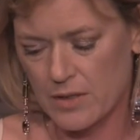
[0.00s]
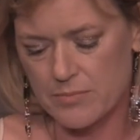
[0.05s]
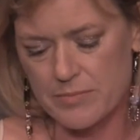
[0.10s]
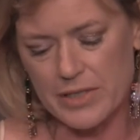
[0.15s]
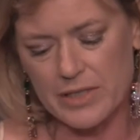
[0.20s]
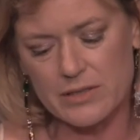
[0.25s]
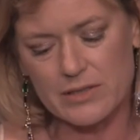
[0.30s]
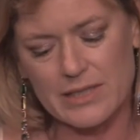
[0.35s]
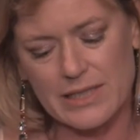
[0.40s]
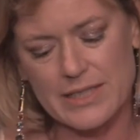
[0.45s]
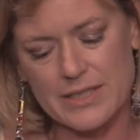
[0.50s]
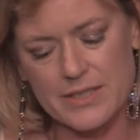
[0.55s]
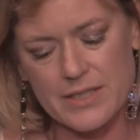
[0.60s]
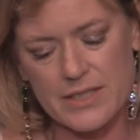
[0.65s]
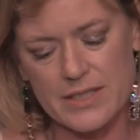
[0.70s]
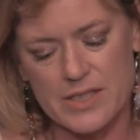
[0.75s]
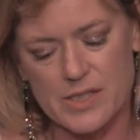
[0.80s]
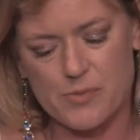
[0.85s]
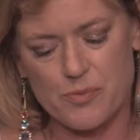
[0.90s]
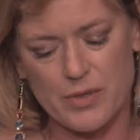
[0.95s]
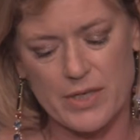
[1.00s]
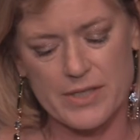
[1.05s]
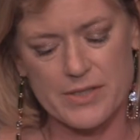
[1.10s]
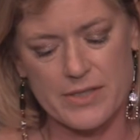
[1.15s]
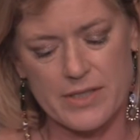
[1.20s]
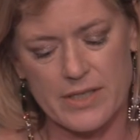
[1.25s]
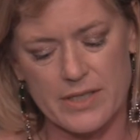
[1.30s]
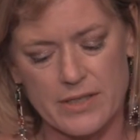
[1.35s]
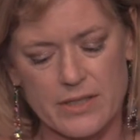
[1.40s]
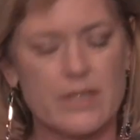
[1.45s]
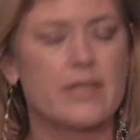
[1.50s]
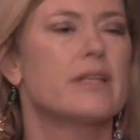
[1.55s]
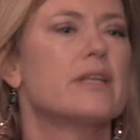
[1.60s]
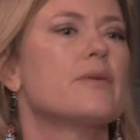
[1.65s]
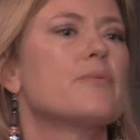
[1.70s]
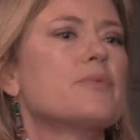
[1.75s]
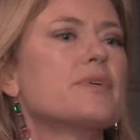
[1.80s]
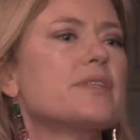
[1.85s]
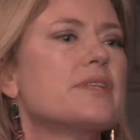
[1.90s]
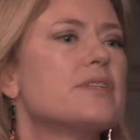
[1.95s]
Bill Clinton as president, and
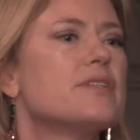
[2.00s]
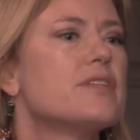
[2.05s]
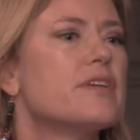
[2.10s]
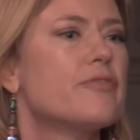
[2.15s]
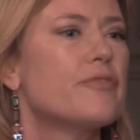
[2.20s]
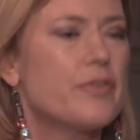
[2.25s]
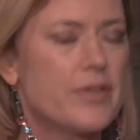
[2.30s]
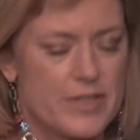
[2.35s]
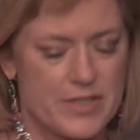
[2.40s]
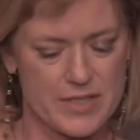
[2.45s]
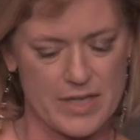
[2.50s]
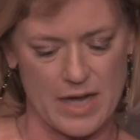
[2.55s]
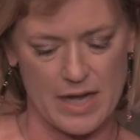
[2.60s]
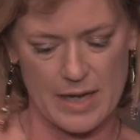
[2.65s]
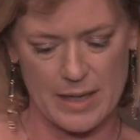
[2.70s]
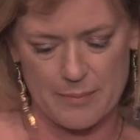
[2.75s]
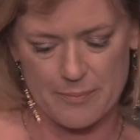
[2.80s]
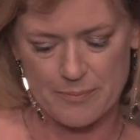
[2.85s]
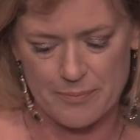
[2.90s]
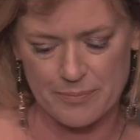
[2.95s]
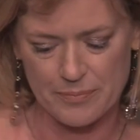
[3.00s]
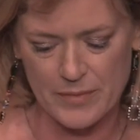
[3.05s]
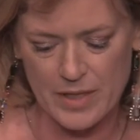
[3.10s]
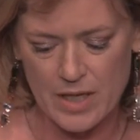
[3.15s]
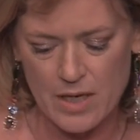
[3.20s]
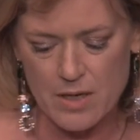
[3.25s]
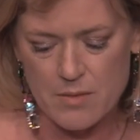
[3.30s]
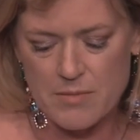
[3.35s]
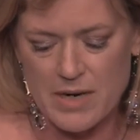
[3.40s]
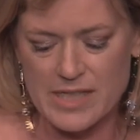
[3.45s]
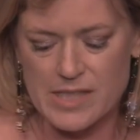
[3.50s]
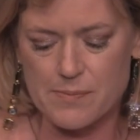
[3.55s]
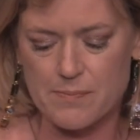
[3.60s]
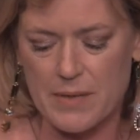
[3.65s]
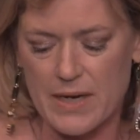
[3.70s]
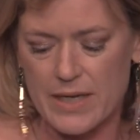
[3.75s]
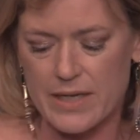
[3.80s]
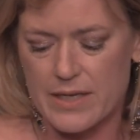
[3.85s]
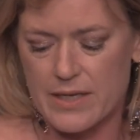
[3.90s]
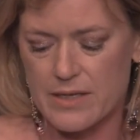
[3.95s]
it was a different time. My
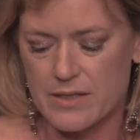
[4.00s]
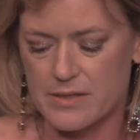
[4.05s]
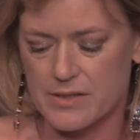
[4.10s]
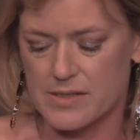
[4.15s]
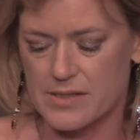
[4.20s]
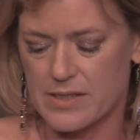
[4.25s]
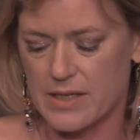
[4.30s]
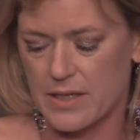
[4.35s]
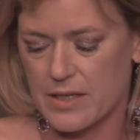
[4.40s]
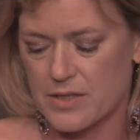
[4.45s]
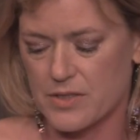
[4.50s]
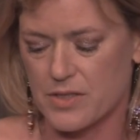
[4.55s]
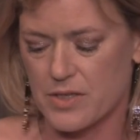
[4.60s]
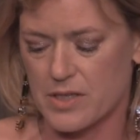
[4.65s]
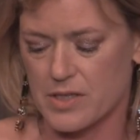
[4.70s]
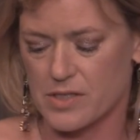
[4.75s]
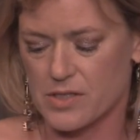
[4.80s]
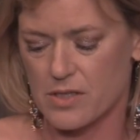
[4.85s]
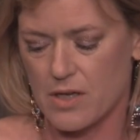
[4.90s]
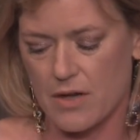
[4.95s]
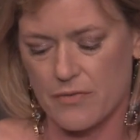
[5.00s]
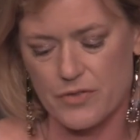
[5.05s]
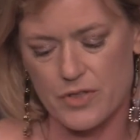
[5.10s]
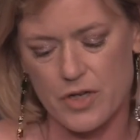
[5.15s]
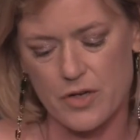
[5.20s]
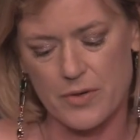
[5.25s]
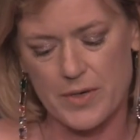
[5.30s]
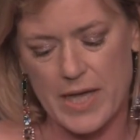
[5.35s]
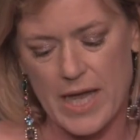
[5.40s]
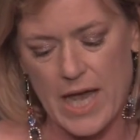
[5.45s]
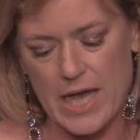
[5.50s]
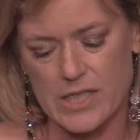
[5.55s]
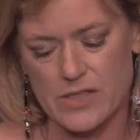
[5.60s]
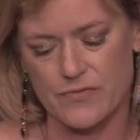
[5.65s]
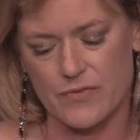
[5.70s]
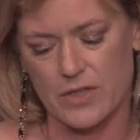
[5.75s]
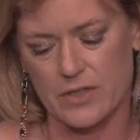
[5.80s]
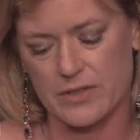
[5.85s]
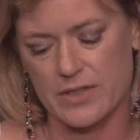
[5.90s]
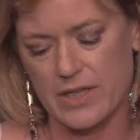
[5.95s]
spike heels sink into the soft, gooey
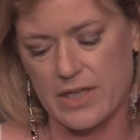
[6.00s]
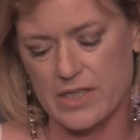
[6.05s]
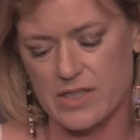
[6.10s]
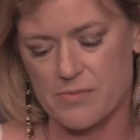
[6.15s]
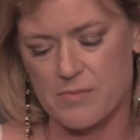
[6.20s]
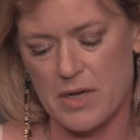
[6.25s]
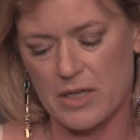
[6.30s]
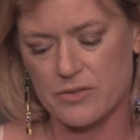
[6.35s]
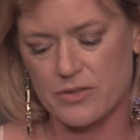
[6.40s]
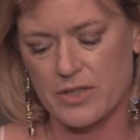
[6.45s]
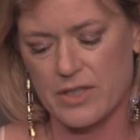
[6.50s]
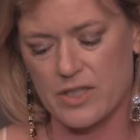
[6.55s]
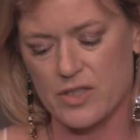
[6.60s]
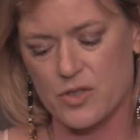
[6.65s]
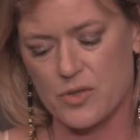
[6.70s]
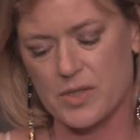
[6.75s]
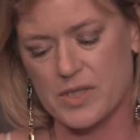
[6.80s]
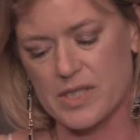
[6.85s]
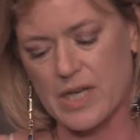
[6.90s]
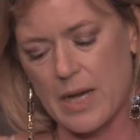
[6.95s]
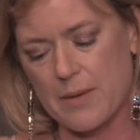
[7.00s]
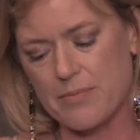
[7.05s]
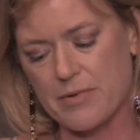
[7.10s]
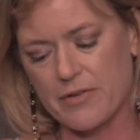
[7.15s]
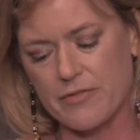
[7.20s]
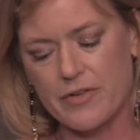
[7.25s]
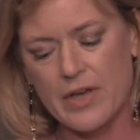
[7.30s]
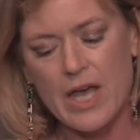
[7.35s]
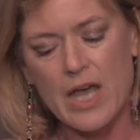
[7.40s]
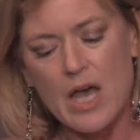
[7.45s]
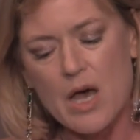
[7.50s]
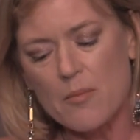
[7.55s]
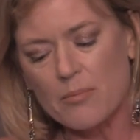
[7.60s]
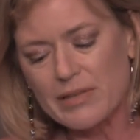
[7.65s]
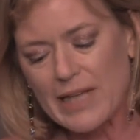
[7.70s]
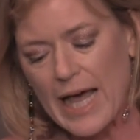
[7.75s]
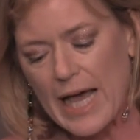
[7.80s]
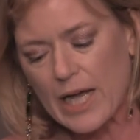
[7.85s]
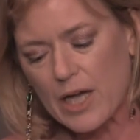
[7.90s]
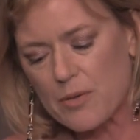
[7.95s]
asphalt that has melted into a type of
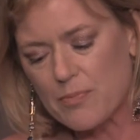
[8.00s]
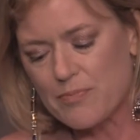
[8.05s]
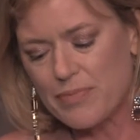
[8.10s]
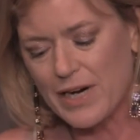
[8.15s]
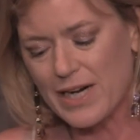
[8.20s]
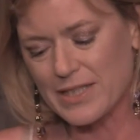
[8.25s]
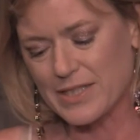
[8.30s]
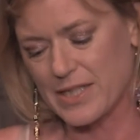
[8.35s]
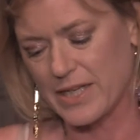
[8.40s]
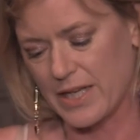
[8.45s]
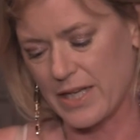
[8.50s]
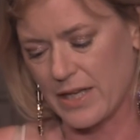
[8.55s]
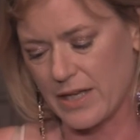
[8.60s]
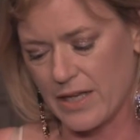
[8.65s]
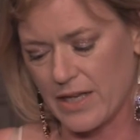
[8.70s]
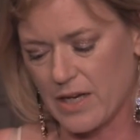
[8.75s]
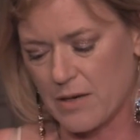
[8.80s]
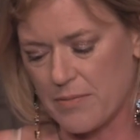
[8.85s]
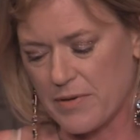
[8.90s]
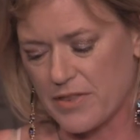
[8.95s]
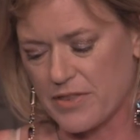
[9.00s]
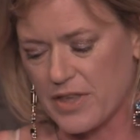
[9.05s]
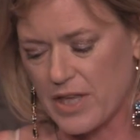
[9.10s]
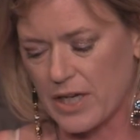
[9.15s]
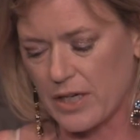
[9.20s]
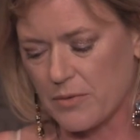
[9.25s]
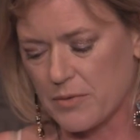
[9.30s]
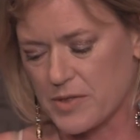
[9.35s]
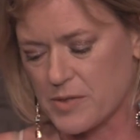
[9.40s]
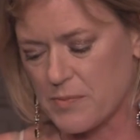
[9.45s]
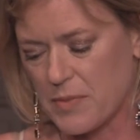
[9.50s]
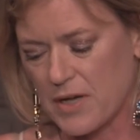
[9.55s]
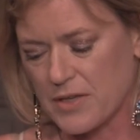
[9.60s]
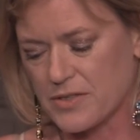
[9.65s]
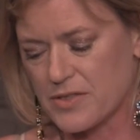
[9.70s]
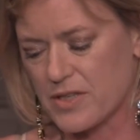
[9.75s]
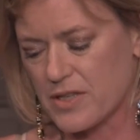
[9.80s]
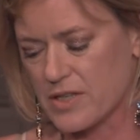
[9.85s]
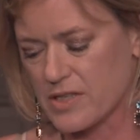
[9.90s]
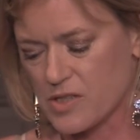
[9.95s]
black putty in a pathetic
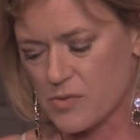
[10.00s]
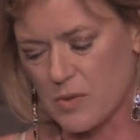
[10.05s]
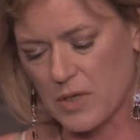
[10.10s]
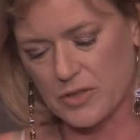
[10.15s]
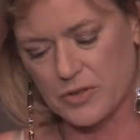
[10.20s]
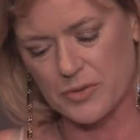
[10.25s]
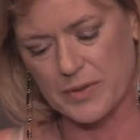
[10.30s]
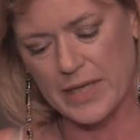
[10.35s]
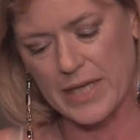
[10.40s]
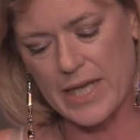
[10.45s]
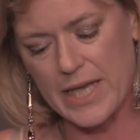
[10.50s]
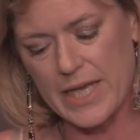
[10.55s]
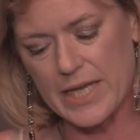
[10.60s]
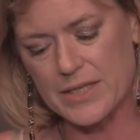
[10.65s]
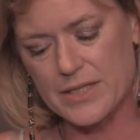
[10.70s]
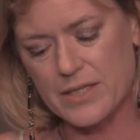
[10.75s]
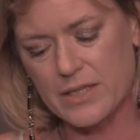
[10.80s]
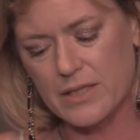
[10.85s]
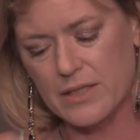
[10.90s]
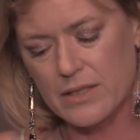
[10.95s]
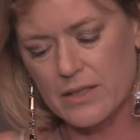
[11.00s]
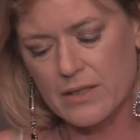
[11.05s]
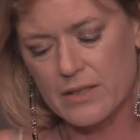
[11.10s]
response to the sweltering heat.